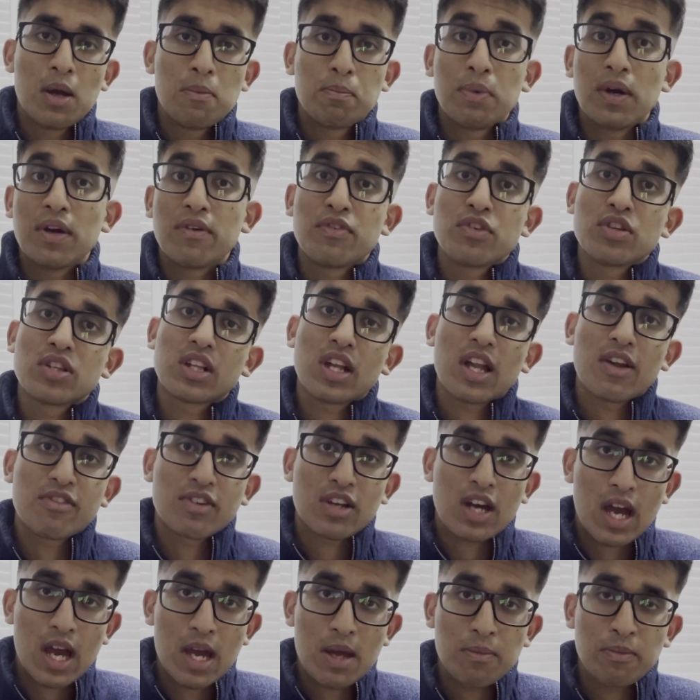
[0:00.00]
But if you still have
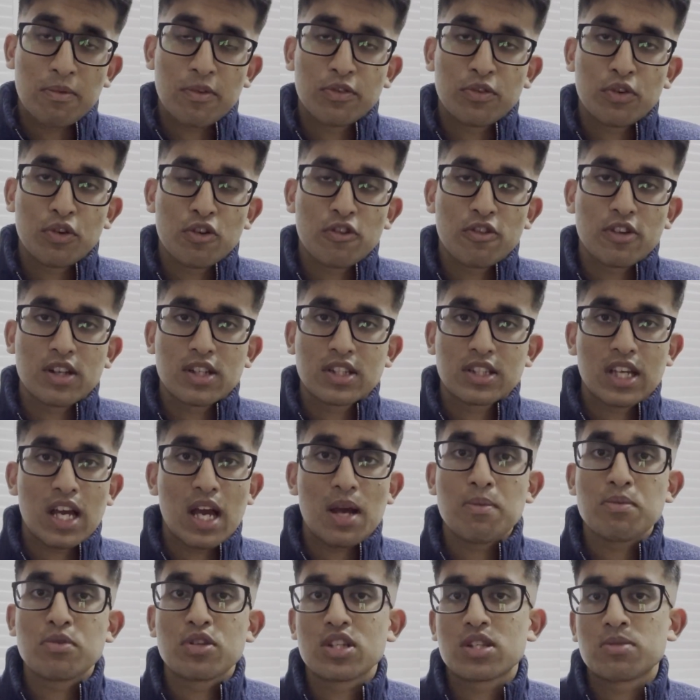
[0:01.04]
time before your
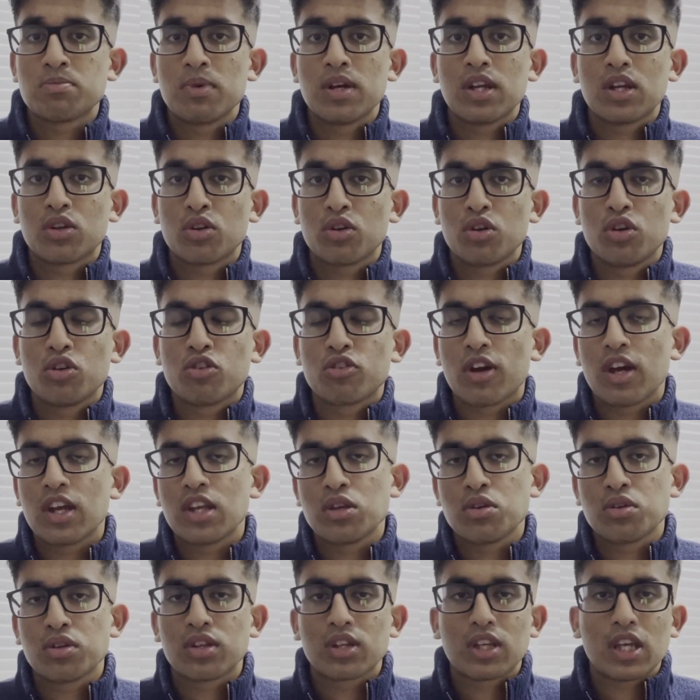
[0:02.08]
exam, just make sure you try and
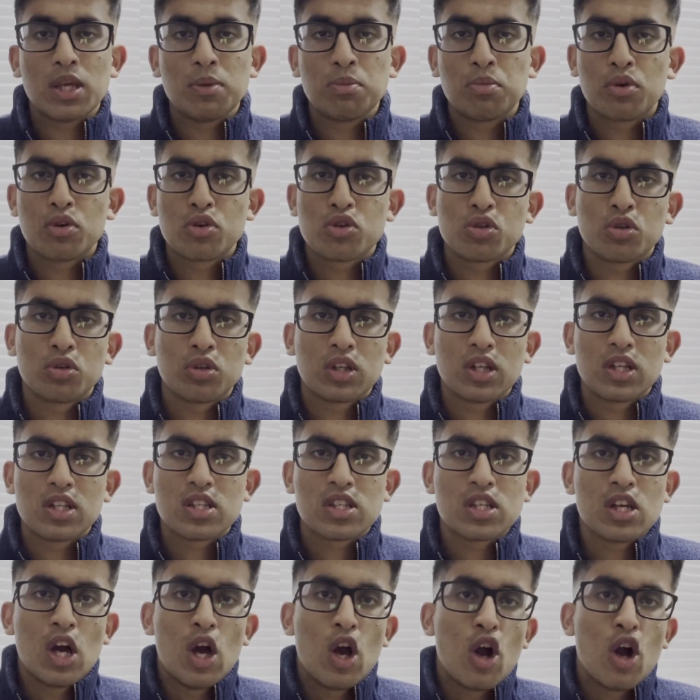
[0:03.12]
use the keyboard shortcuts,